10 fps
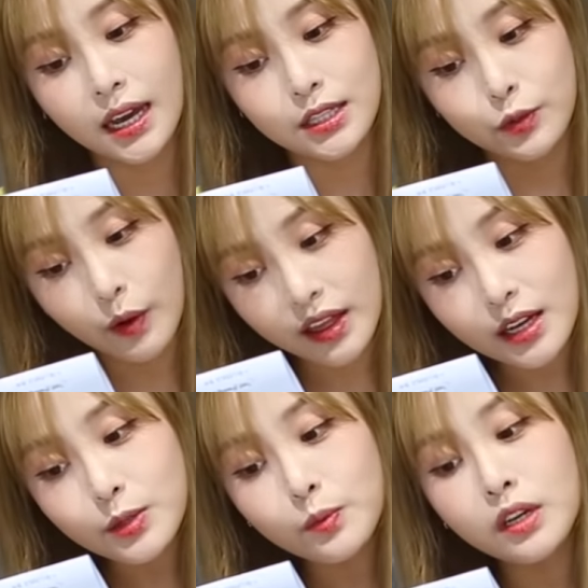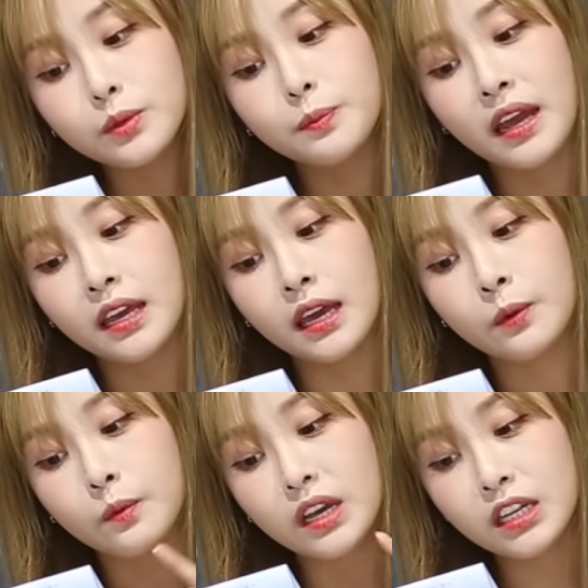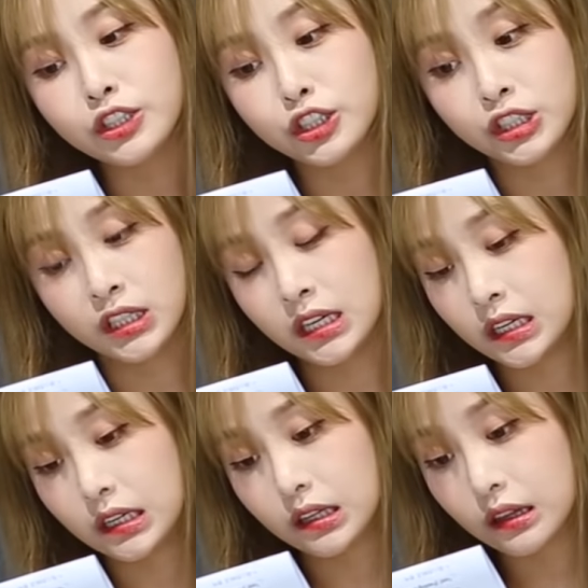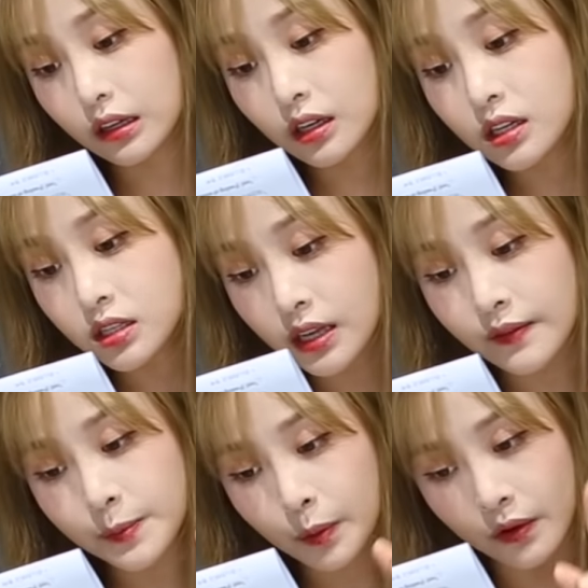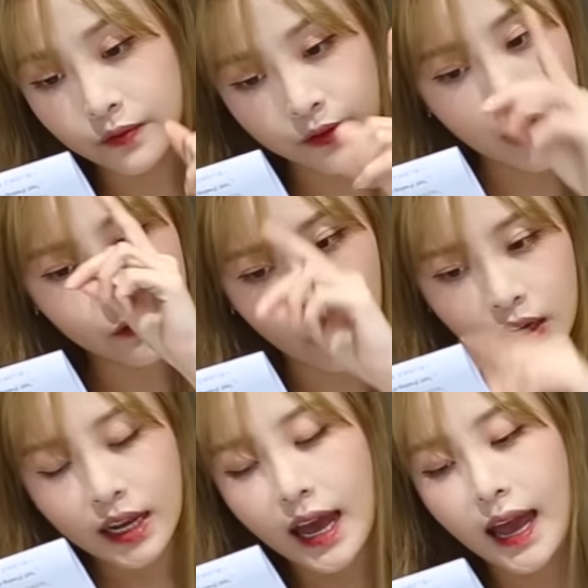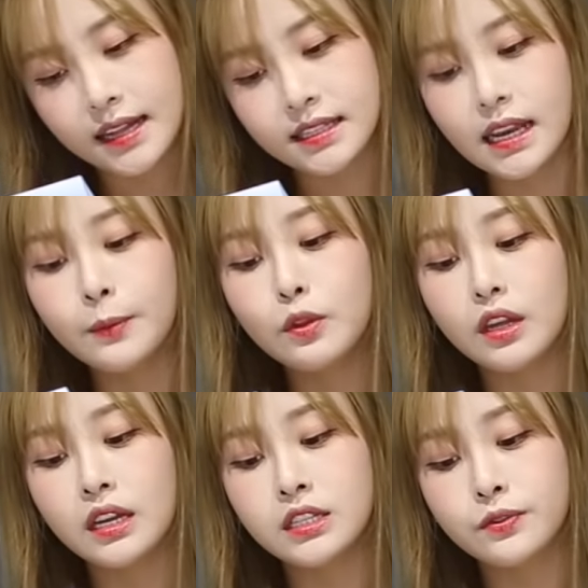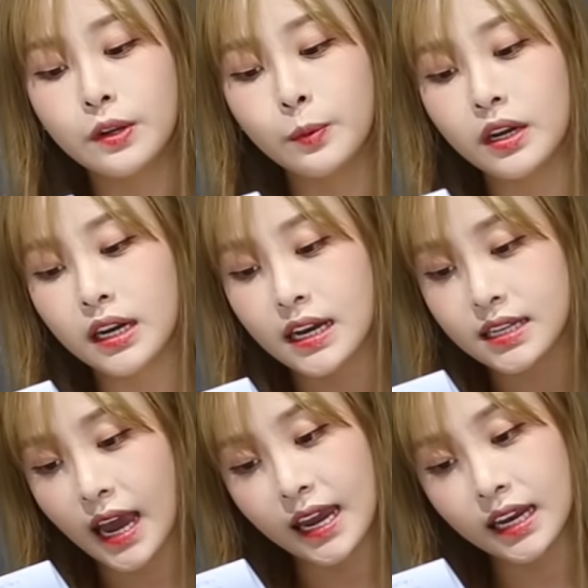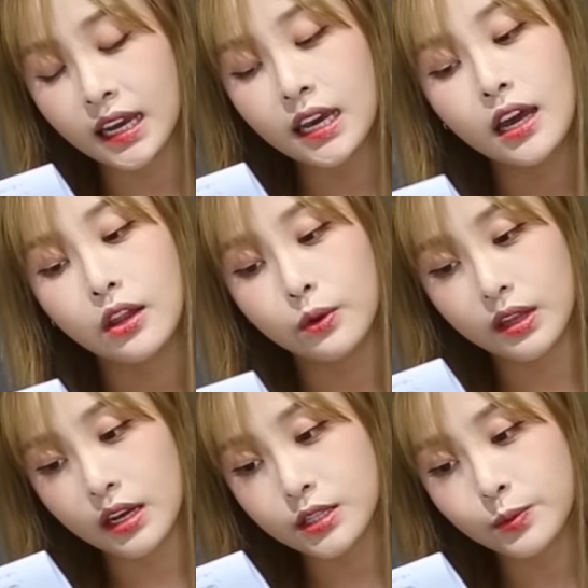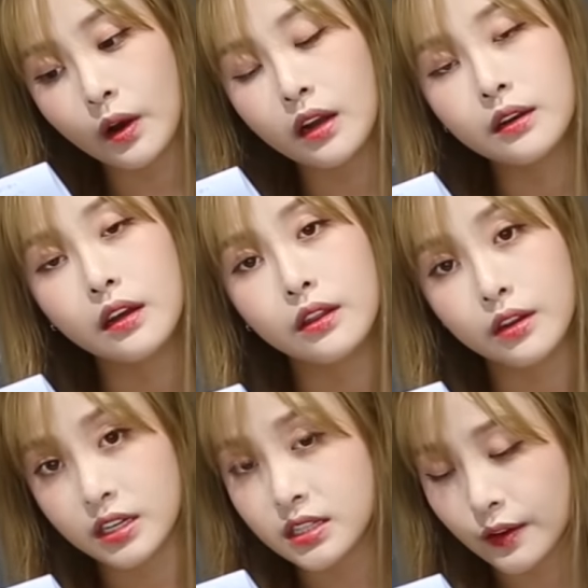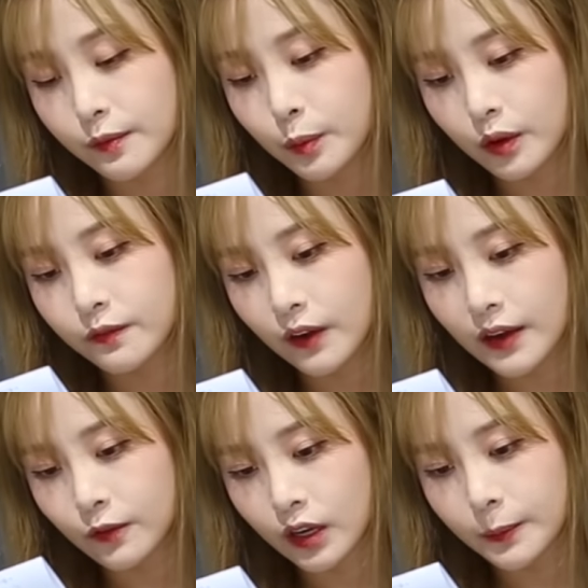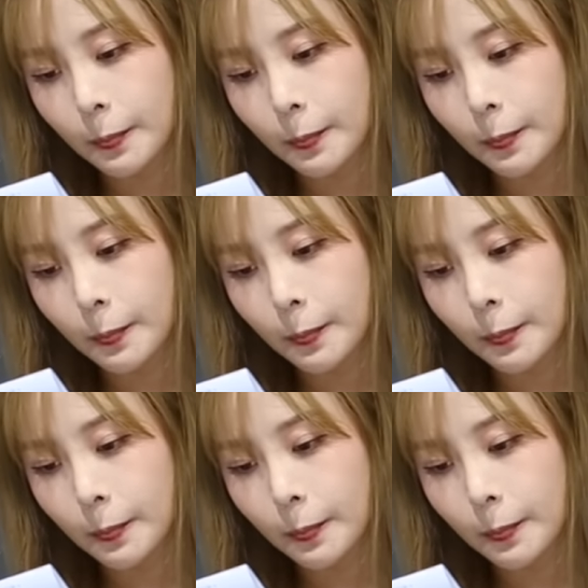It's 3,000 won, making each sheet 37.5 won. And same with the Innisfree one, it has 80, 3,000 won, 37.5 won.